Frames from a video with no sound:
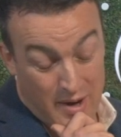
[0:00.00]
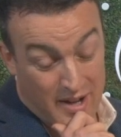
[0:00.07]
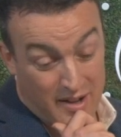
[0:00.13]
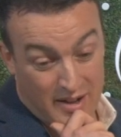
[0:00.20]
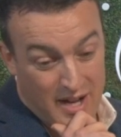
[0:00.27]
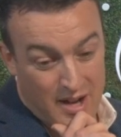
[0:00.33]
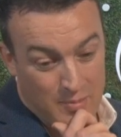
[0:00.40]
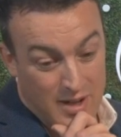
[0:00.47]

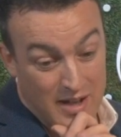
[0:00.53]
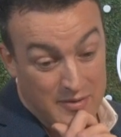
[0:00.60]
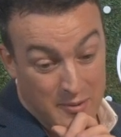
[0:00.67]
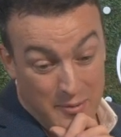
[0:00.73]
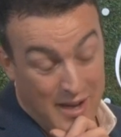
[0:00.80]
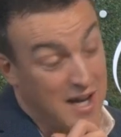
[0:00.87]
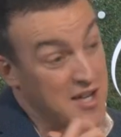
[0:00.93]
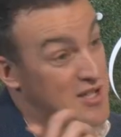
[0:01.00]
back. I can't believe
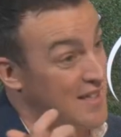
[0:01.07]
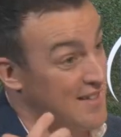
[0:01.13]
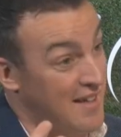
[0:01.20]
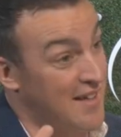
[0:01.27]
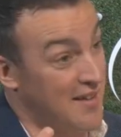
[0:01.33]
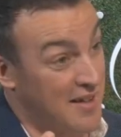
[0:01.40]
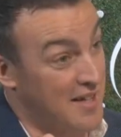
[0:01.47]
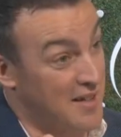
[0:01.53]
that we actually
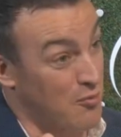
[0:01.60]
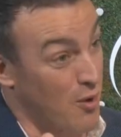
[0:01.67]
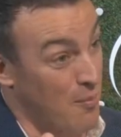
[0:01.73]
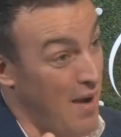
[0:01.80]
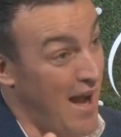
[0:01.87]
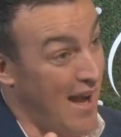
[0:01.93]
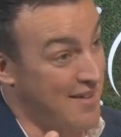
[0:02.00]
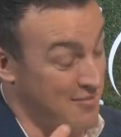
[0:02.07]
did it. I think
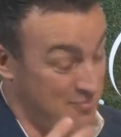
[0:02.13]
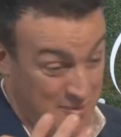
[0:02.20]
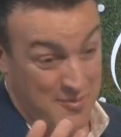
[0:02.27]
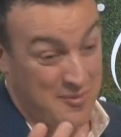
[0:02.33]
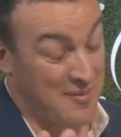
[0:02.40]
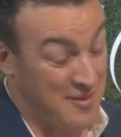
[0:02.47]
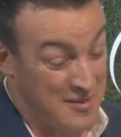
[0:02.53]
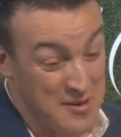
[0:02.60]
we're mad,
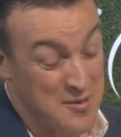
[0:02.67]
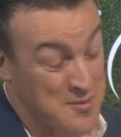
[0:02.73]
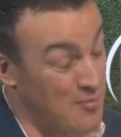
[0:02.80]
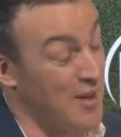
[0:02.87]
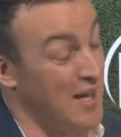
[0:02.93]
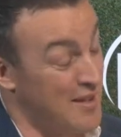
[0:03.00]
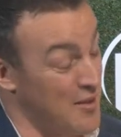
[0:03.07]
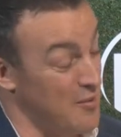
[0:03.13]
but it was
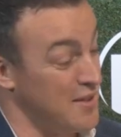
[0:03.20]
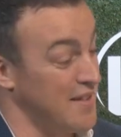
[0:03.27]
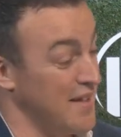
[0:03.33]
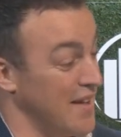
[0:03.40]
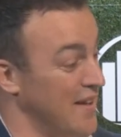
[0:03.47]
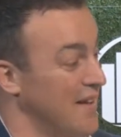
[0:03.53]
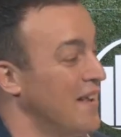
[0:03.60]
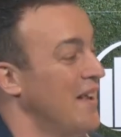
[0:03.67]
brilliant that we
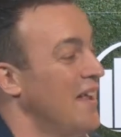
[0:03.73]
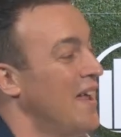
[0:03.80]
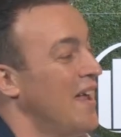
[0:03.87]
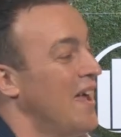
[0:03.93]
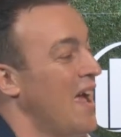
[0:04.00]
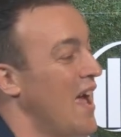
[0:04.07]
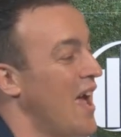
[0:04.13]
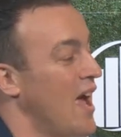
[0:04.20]
did it.
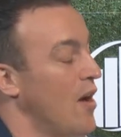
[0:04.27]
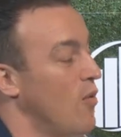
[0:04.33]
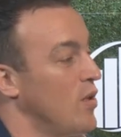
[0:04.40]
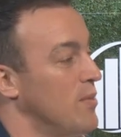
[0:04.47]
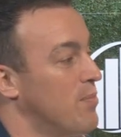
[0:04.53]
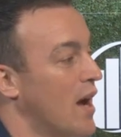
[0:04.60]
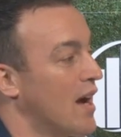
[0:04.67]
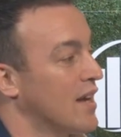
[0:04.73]
Uh,
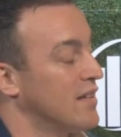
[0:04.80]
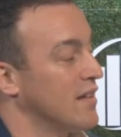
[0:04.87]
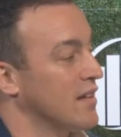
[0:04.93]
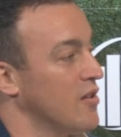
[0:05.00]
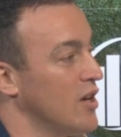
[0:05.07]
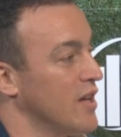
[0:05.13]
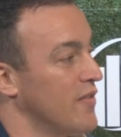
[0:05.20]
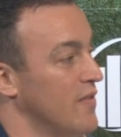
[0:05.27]
we backed
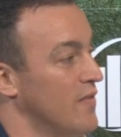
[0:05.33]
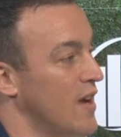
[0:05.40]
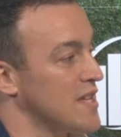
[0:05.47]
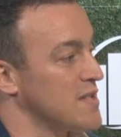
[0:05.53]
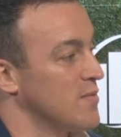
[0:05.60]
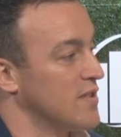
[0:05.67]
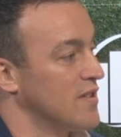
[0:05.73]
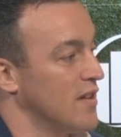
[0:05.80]
a kind of
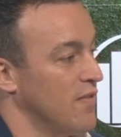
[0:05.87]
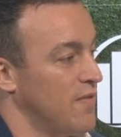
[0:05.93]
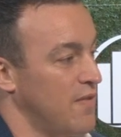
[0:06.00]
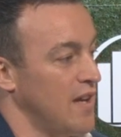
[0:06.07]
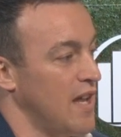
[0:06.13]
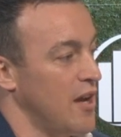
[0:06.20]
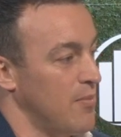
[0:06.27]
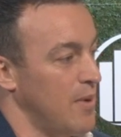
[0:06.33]
investment to
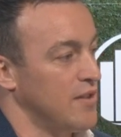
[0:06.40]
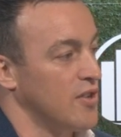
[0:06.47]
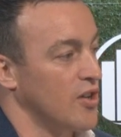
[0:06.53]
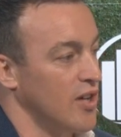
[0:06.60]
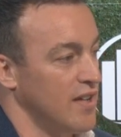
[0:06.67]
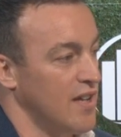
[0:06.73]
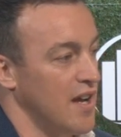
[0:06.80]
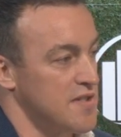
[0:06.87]
fit out about
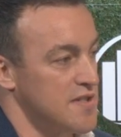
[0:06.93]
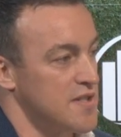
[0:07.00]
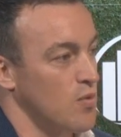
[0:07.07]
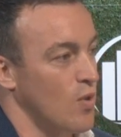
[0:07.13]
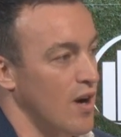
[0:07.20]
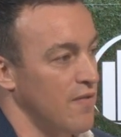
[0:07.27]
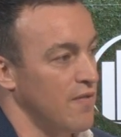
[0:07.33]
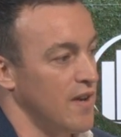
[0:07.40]
30,000
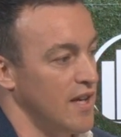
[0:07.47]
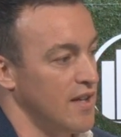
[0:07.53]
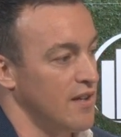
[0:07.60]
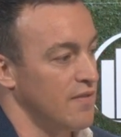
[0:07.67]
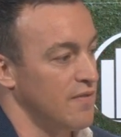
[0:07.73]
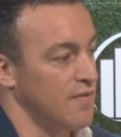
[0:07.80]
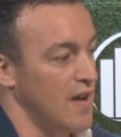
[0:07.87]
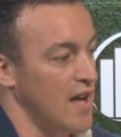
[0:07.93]
square feet
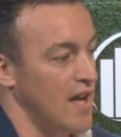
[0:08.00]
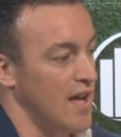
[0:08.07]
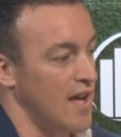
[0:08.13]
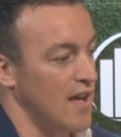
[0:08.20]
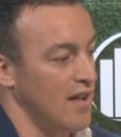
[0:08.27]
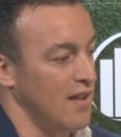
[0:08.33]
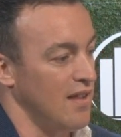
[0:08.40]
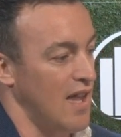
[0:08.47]
of
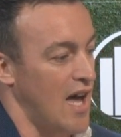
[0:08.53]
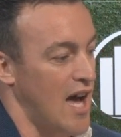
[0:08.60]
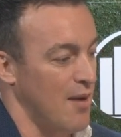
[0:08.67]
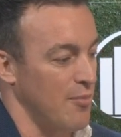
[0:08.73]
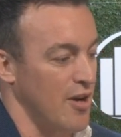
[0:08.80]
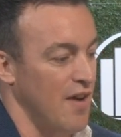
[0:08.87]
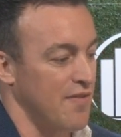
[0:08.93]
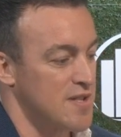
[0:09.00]
uh,
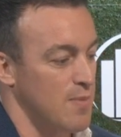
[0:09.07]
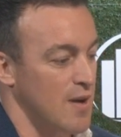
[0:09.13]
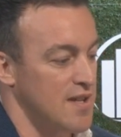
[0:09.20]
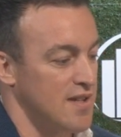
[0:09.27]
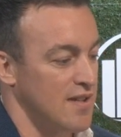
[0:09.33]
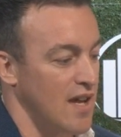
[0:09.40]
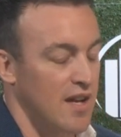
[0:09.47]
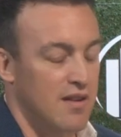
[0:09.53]
lab and office
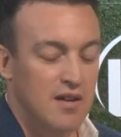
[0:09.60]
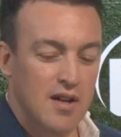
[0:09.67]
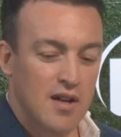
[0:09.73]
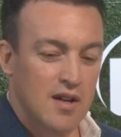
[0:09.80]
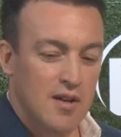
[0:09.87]
space. And then